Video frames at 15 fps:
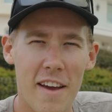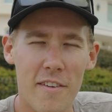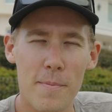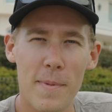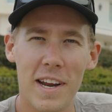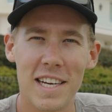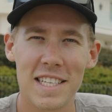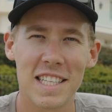Hey
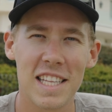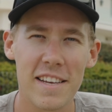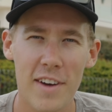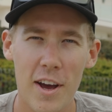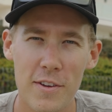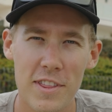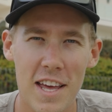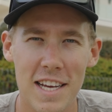everybody, it's
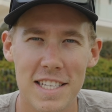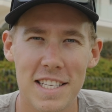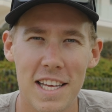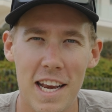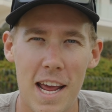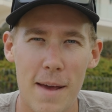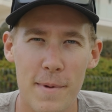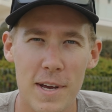Levi with X
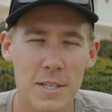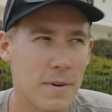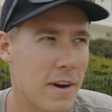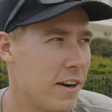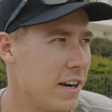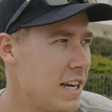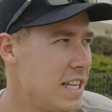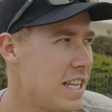Dynamics.
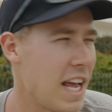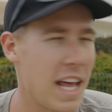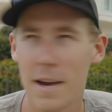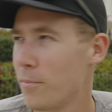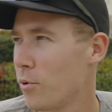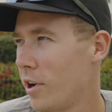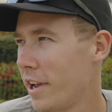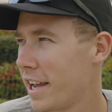We're out here in
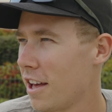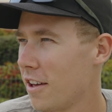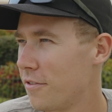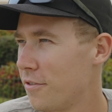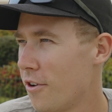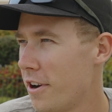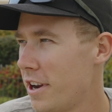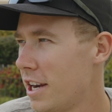Dana Point,
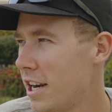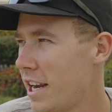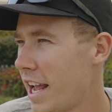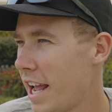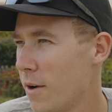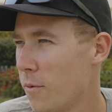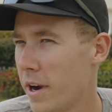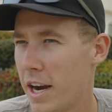California
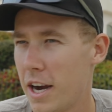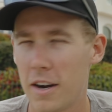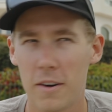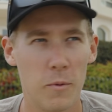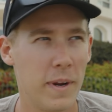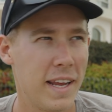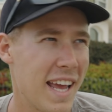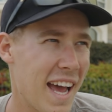today
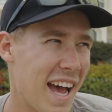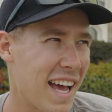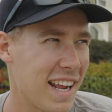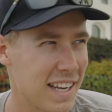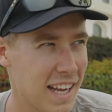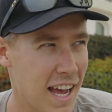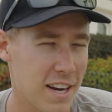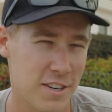where we
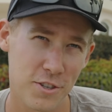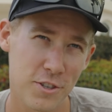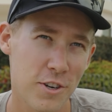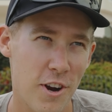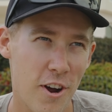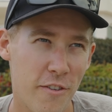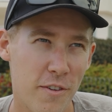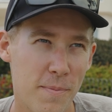got kind of
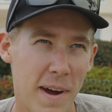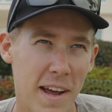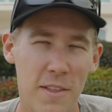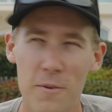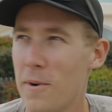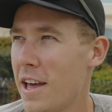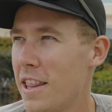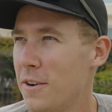screwed over by
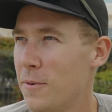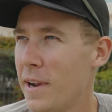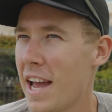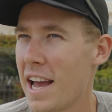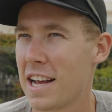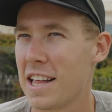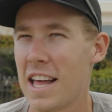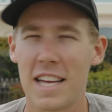the weather. We
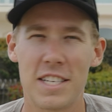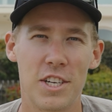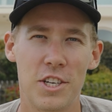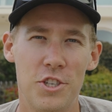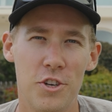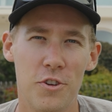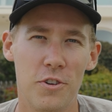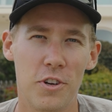got
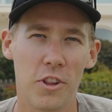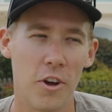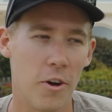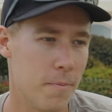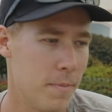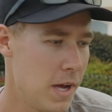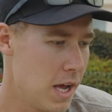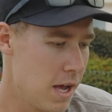classic June
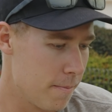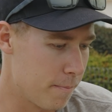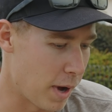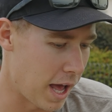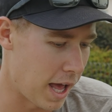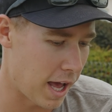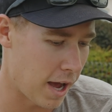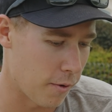gloom,
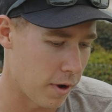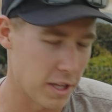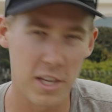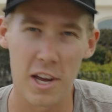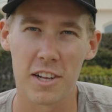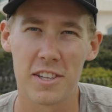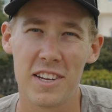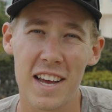but I
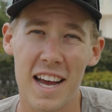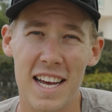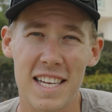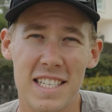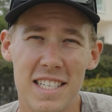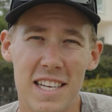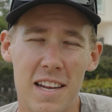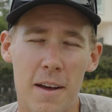want to talk to you
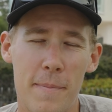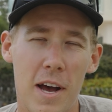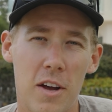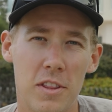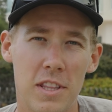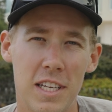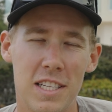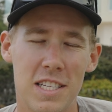guys
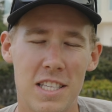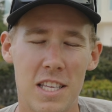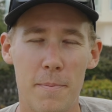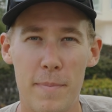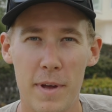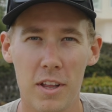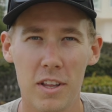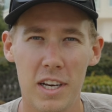about the
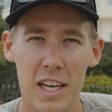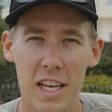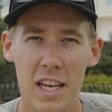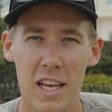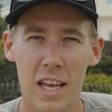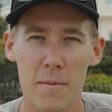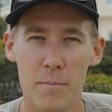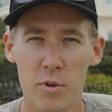
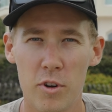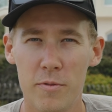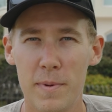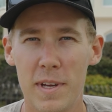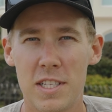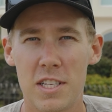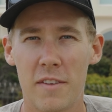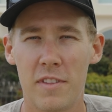stability
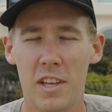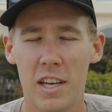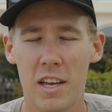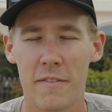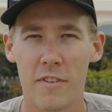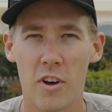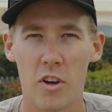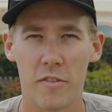improvements of
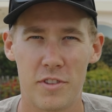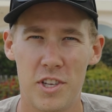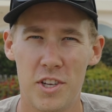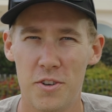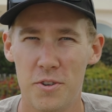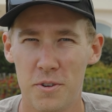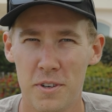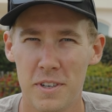the Evolve
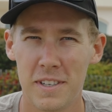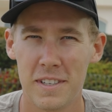2.